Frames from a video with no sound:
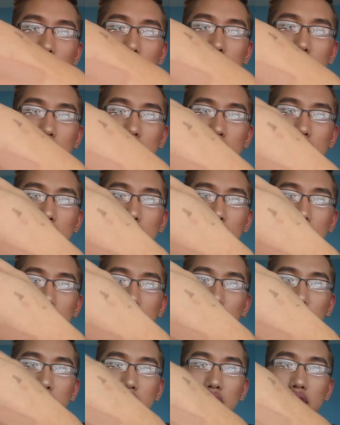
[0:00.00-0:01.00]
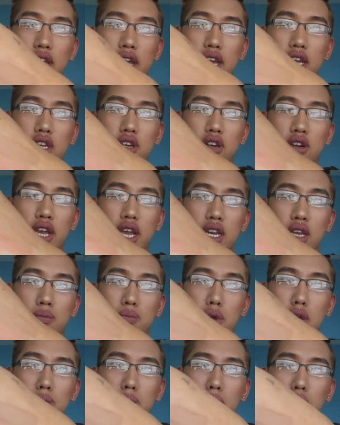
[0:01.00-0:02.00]
It's just a bit lighter and a
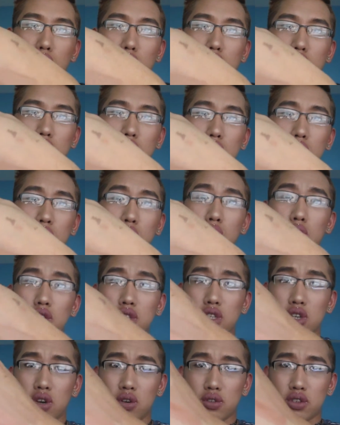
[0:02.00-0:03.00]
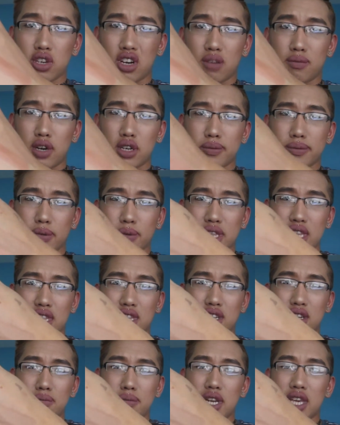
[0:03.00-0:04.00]
bit more cool tones almost, but with a
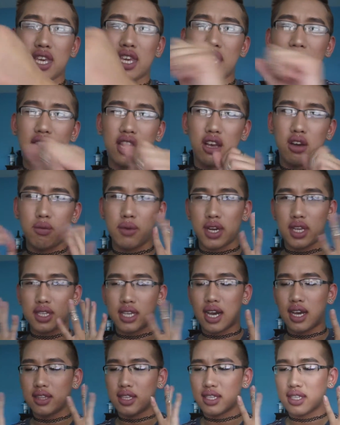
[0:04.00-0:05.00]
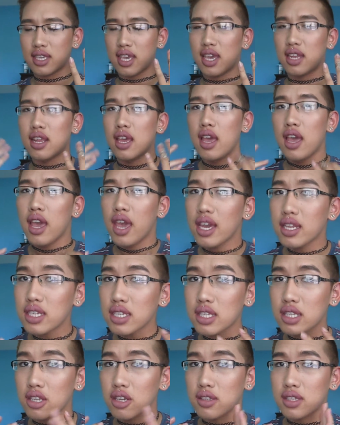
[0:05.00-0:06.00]
little bit of yellow when it's on the skin. It
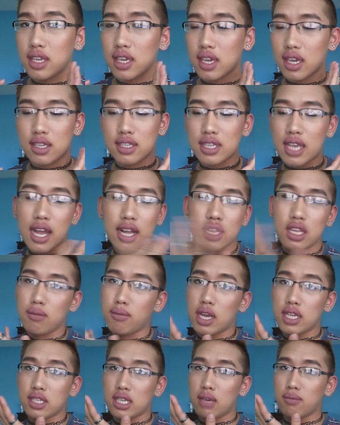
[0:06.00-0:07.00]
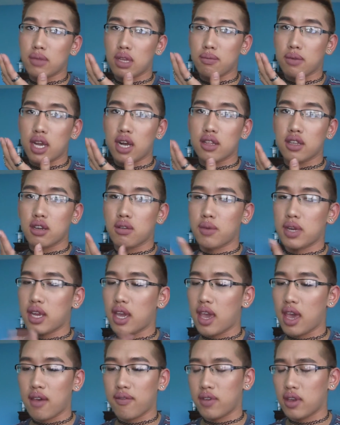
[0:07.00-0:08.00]
just looks like exactly my same lip color when I
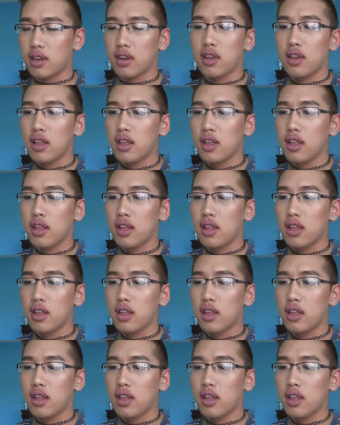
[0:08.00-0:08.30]
have it